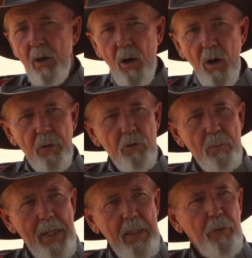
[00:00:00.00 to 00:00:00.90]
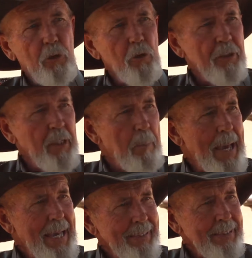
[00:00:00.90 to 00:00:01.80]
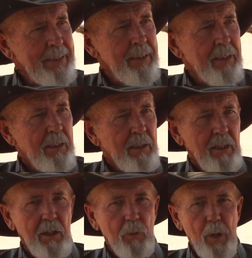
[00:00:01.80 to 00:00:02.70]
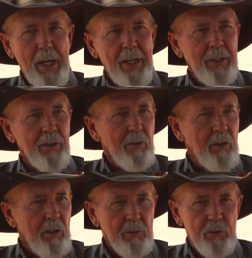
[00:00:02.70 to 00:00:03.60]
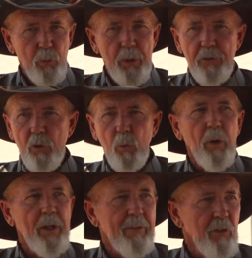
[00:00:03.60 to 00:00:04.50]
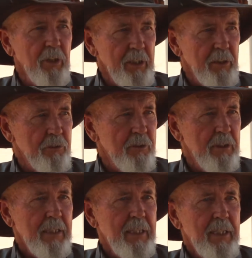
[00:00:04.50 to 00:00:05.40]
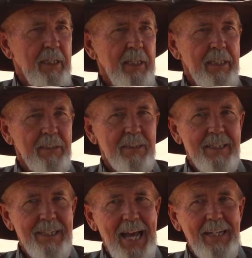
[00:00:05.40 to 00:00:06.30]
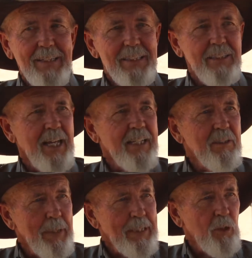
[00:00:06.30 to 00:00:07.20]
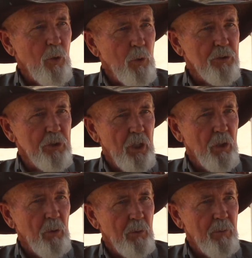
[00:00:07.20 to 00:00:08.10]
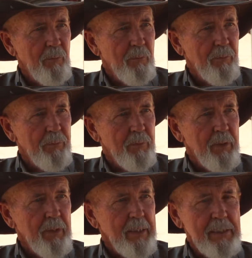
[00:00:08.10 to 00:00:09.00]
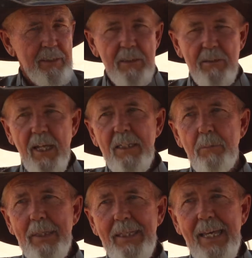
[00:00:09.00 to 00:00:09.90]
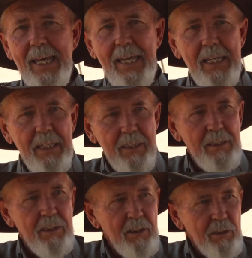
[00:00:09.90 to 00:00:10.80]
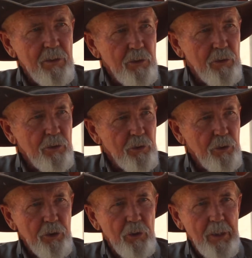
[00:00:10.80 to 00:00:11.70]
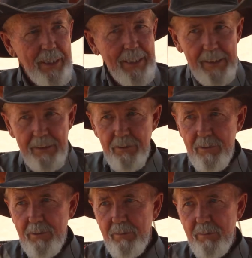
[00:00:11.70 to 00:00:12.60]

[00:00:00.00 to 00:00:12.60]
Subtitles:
Always remind, if you're using a baton, a rein, a switch, or whatever it is, it's not designed to make the horse go. It's designed to be an aid to your legs.